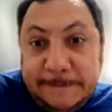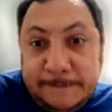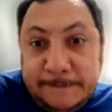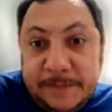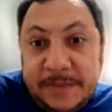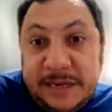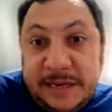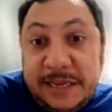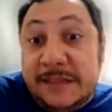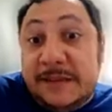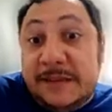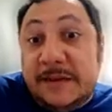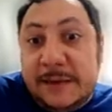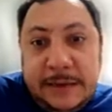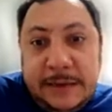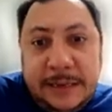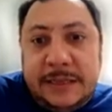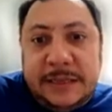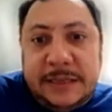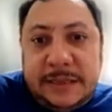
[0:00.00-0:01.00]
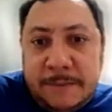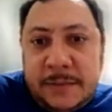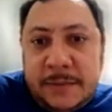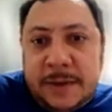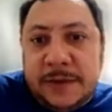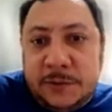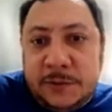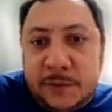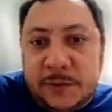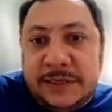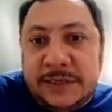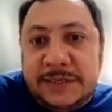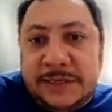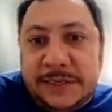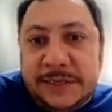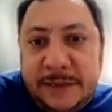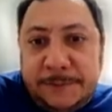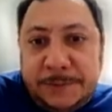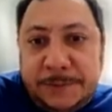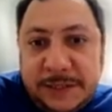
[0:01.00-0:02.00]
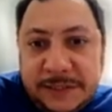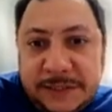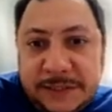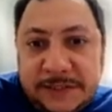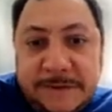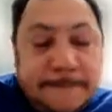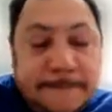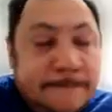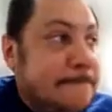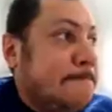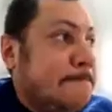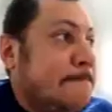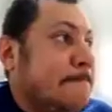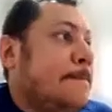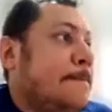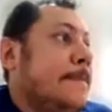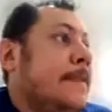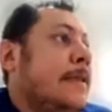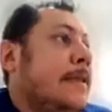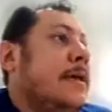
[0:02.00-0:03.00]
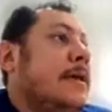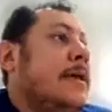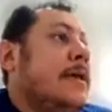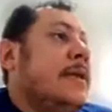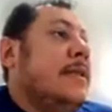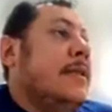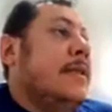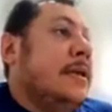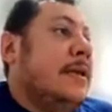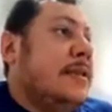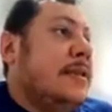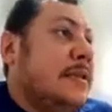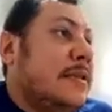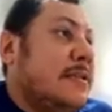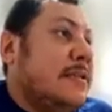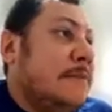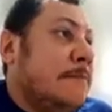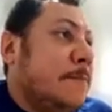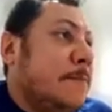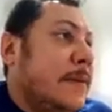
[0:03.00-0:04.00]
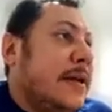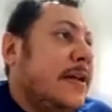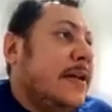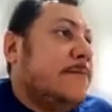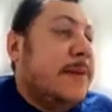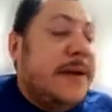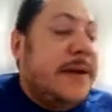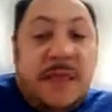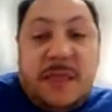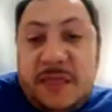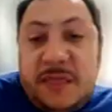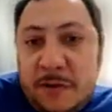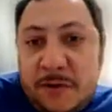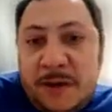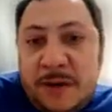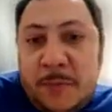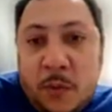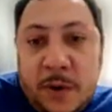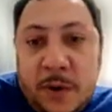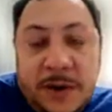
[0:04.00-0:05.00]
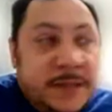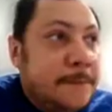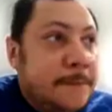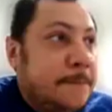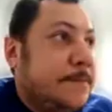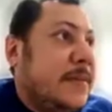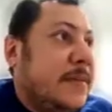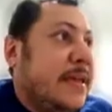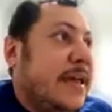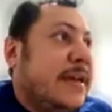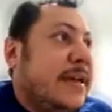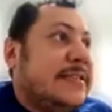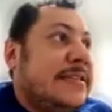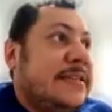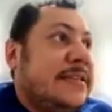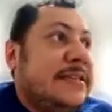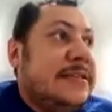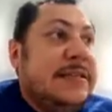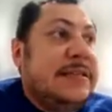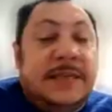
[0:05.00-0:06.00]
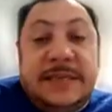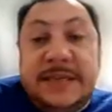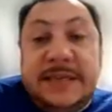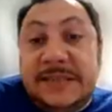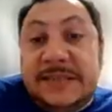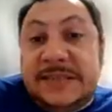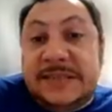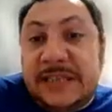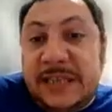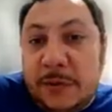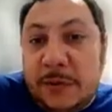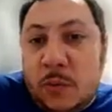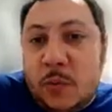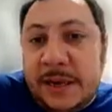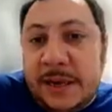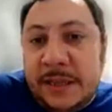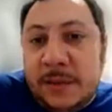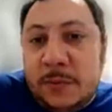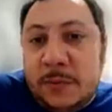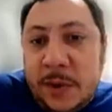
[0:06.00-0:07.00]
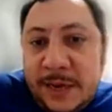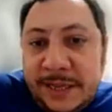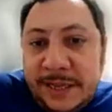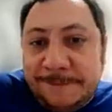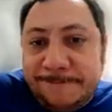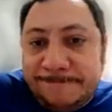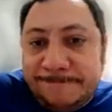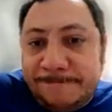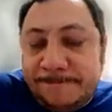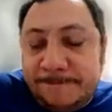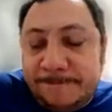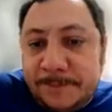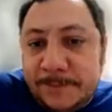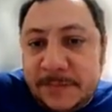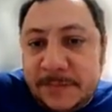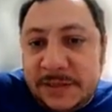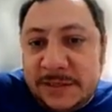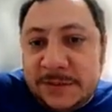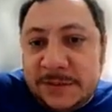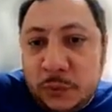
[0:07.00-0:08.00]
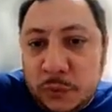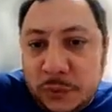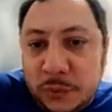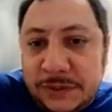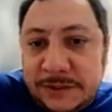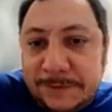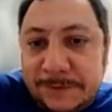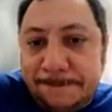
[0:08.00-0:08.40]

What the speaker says: eta minus 1 is Lipschitz, and then this implies by theorem 1, X is C1, 1 is smooth.